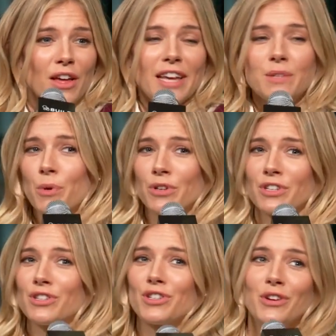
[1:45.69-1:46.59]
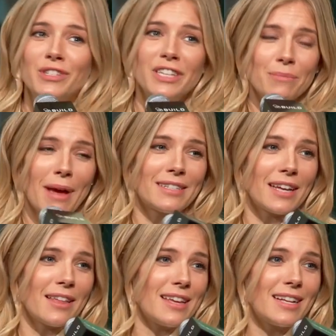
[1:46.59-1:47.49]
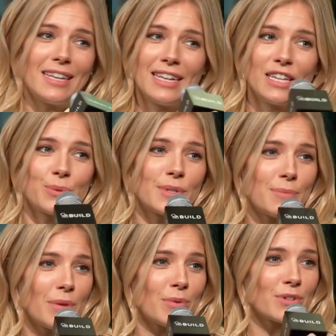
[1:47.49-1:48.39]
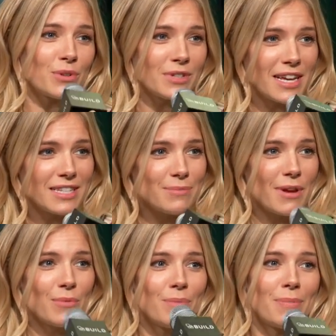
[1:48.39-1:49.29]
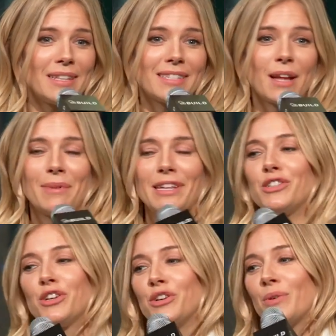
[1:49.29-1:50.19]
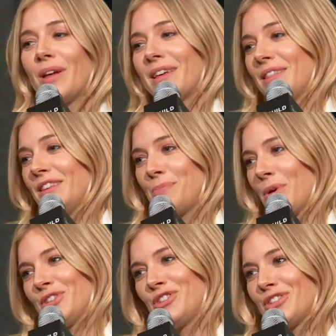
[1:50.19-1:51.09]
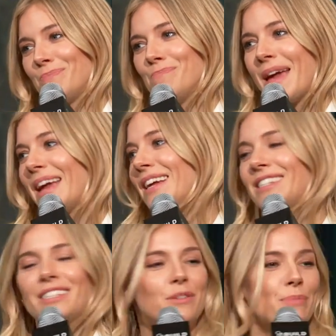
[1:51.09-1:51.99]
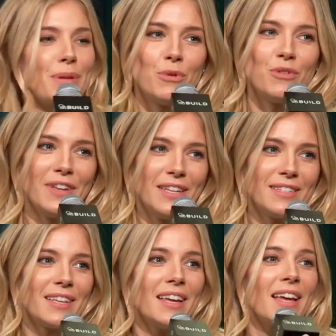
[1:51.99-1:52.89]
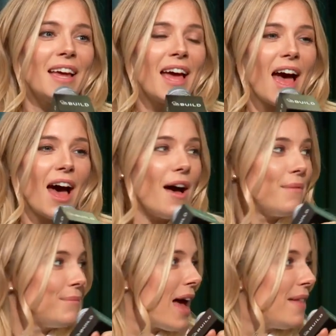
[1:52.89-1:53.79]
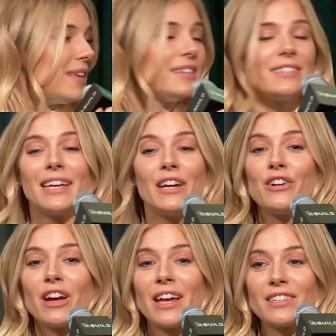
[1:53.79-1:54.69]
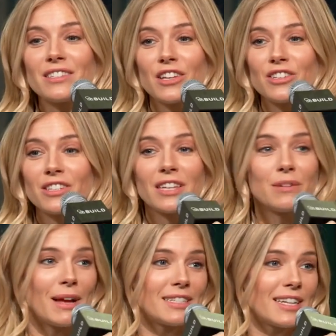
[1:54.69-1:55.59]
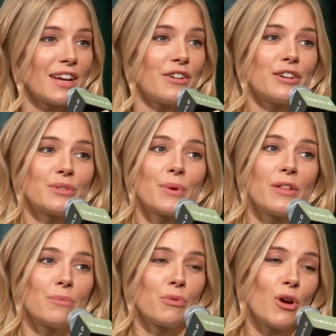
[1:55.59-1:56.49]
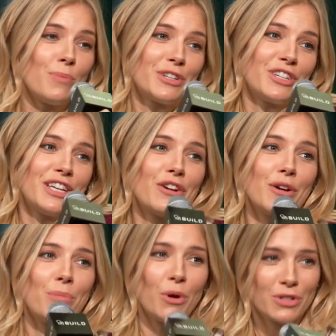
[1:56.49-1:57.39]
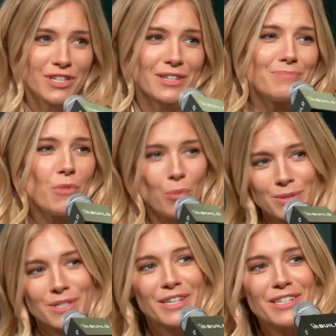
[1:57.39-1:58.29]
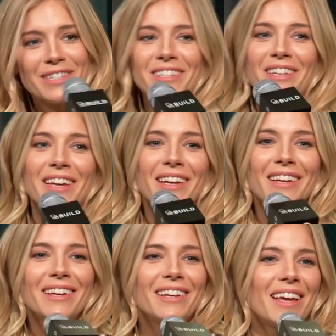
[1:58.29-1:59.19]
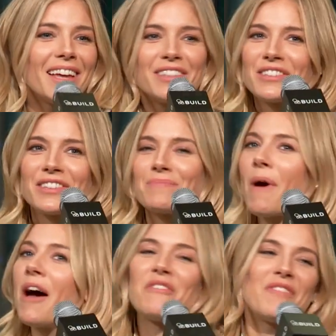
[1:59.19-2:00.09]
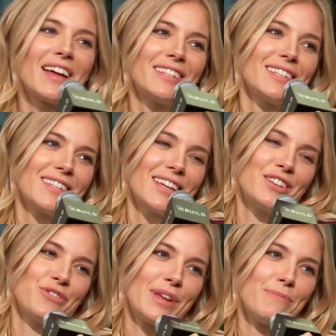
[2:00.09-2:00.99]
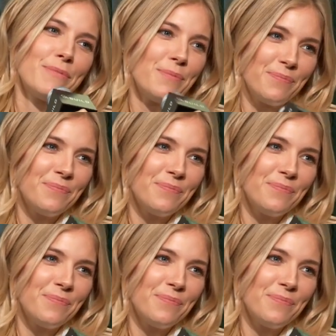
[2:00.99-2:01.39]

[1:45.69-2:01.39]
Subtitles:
his books are so cinematic. I think Clint Eastwood's made one, Scorsese's made one, Ben's now made 2. I think these books are just made to be movies. And this era is such a cinematic era as well, the Prohibition era, Boston, mobsters. It's just perfect. It's like a dream.